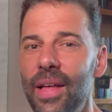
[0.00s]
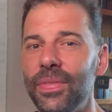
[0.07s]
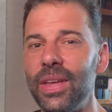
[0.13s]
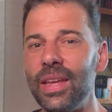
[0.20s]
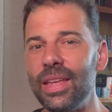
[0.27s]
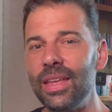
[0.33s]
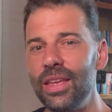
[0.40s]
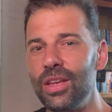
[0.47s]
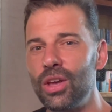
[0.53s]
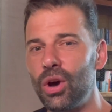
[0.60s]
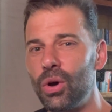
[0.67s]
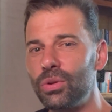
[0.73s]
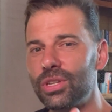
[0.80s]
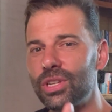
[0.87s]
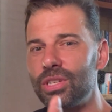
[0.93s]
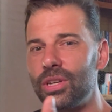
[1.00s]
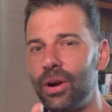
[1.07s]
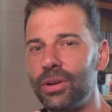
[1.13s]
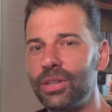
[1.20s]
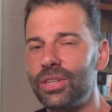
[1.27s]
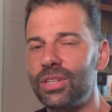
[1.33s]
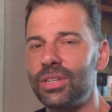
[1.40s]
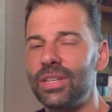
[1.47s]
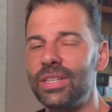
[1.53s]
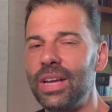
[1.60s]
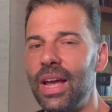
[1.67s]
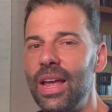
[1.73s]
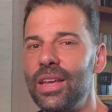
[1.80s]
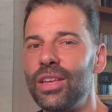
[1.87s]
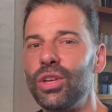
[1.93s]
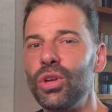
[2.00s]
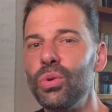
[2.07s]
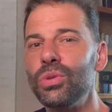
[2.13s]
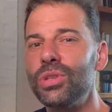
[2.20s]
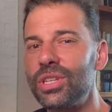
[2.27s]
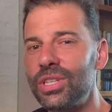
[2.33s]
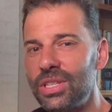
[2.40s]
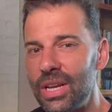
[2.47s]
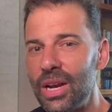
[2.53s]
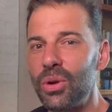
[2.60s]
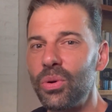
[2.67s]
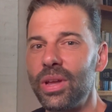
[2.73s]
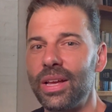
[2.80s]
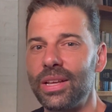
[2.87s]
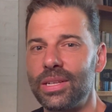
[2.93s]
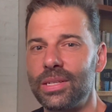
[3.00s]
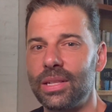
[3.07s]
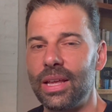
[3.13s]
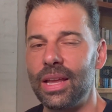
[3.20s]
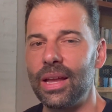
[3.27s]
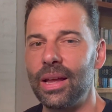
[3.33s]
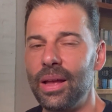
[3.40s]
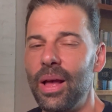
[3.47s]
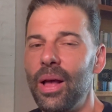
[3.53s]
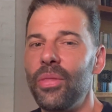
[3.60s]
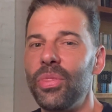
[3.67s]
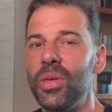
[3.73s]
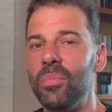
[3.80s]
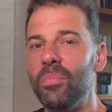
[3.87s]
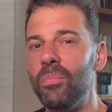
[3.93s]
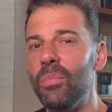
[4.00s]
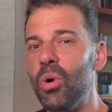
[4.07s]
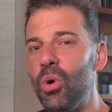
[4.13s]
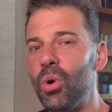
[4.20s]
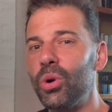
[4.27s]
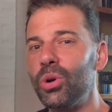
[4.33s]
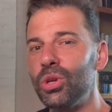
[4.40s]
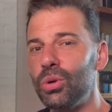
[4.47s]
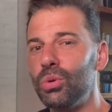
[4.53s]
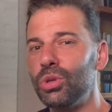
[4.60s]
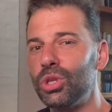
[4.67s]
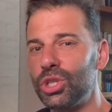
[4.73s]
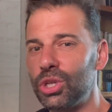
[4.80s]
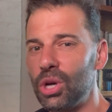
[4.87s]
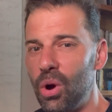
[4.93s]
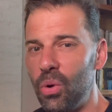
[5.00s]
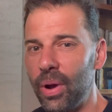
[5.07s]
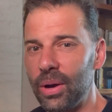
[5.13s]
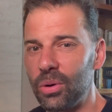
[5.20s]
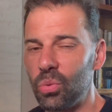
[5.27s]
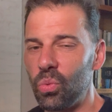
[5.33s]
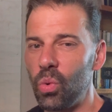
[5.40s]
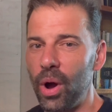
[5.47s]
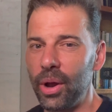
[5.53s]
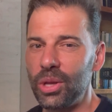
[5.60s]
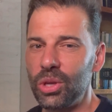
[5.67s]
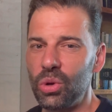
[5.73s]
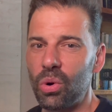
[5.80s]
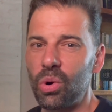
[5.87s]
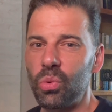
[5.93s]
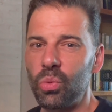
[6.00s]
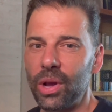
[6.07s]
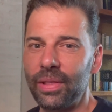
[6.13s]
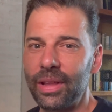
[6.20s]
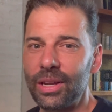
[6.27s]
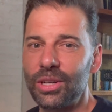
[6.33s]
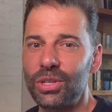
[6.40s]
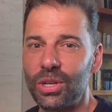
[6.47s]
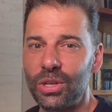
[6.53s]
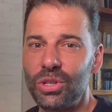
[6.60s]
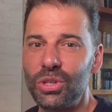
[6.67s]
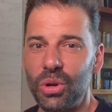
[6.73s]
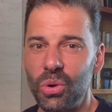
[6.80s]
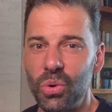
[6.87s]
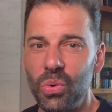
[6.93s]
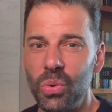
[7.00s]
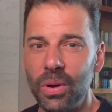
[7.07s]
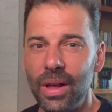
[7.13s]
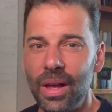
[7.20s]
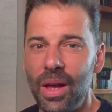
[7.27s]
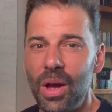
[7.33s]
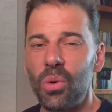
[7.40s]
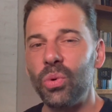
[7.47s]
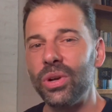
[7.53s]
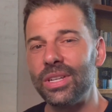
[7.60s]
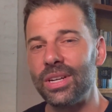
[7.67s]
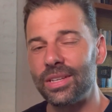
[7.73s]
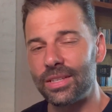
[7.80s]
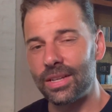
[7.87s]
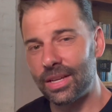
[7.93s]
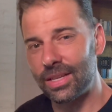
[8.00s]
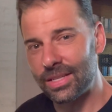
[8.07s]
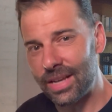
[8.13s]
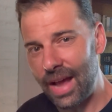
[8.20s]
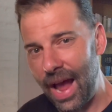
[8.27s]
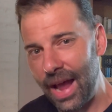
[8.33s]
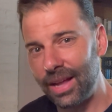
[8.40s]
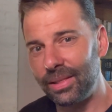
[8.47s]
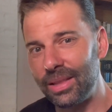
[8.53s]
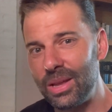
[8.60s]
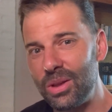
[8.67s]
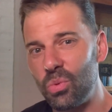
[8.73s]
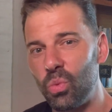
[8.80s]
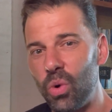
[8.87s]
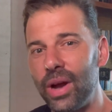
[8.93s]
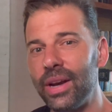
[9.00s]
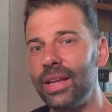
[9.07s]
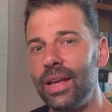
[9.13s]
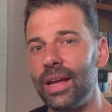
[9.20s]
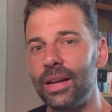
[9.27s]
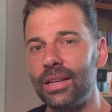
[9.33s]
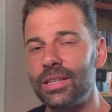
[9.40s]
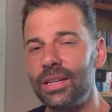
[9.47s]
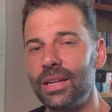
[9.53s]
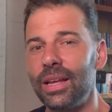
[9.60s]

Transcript: The ego starts to take you seriously the more you show it what you're willing to do, which is exactly what it,